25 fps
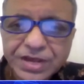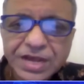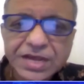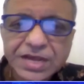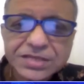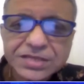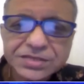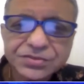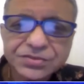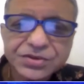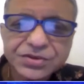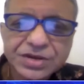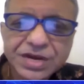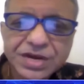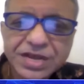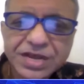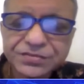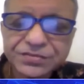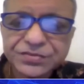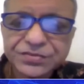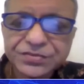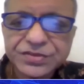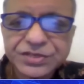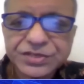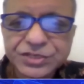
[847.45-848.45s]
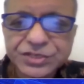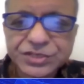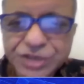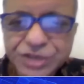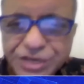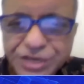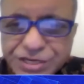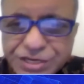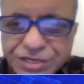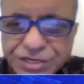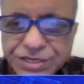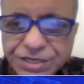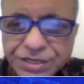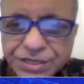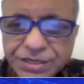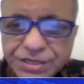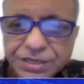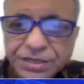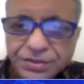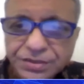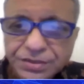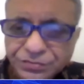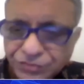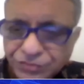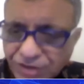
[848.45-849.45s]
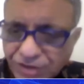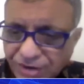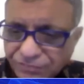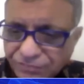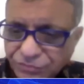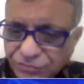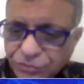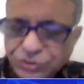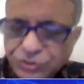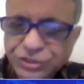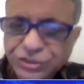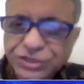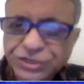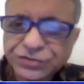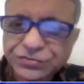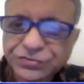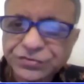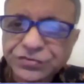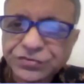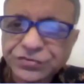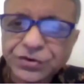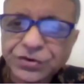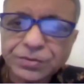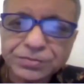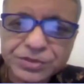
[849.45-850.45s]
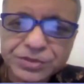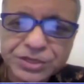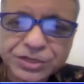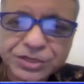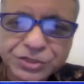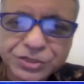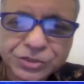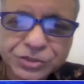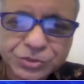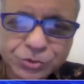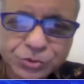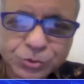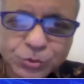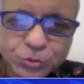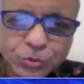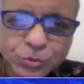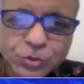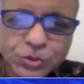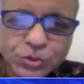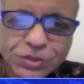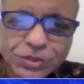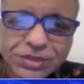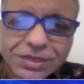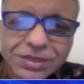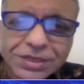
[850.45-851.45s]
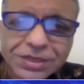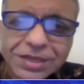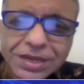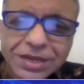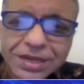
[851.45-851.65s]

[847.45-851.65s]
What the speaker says: As our life is changing, we have to shift from these two